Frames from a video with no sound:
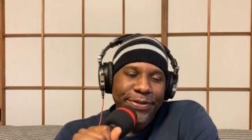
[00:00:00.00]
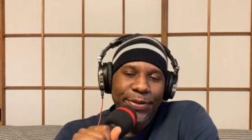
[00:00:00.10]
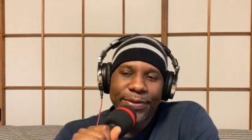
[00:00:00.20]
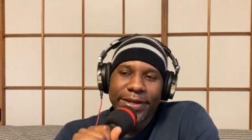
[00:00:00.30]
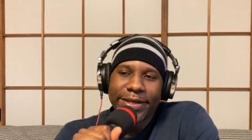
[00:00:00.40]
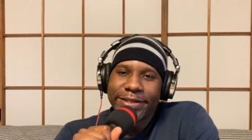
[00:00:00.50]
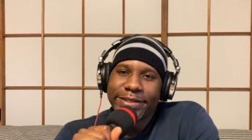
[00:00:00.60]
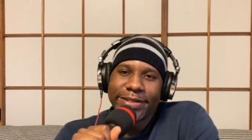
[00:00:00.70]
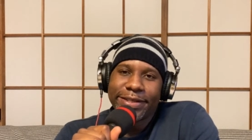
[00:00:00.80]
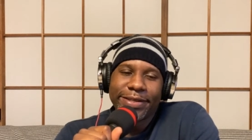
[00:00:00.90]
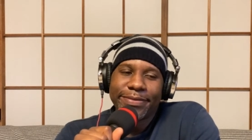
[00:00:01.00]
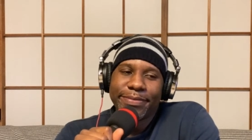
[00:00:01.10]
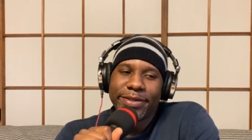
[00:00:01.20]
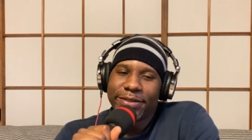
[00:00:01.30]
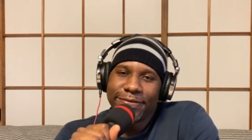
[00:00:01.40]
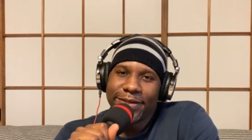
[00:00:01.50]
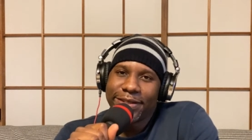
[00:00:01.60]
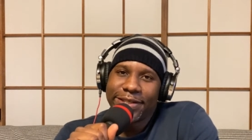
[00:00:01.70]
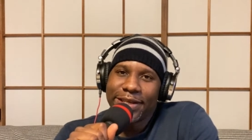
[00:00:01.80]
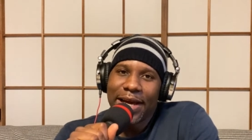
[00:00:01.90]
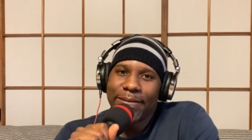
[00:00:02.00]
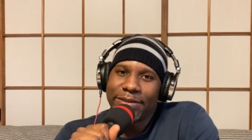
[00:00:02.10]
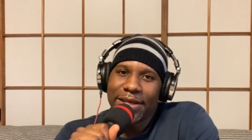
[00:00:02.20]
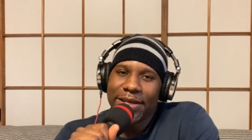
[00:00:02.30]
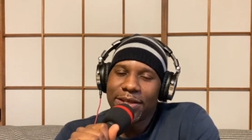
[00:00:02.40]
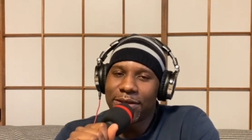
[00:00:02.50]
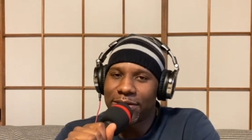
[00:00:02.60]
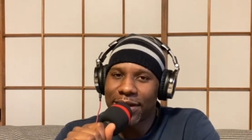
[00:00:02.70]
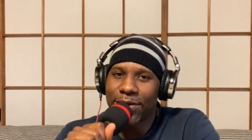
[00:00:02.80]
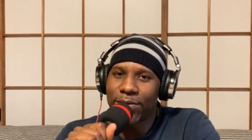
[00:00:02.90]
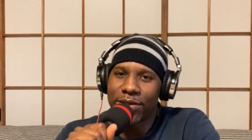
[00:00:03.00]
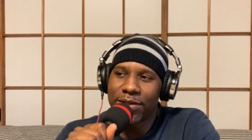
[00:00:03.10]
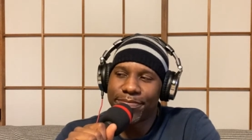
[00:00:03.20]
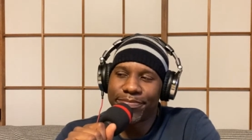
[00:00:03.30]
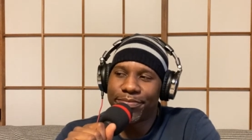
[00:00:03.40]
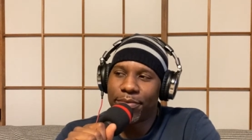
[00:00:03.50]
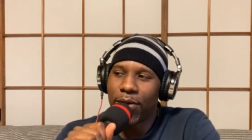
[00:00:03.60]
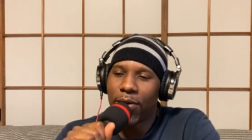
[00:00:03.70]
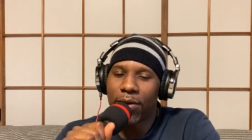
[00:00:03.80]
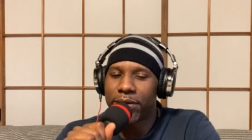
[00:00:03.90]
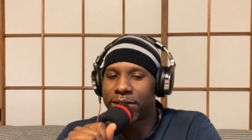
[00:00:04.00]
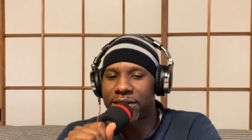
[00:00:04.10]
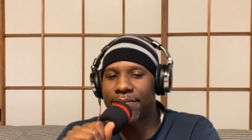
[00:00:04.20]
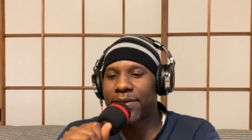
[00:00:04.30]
okay, it's just like a bunch of fucking shops. Like, it's like going to the mall, except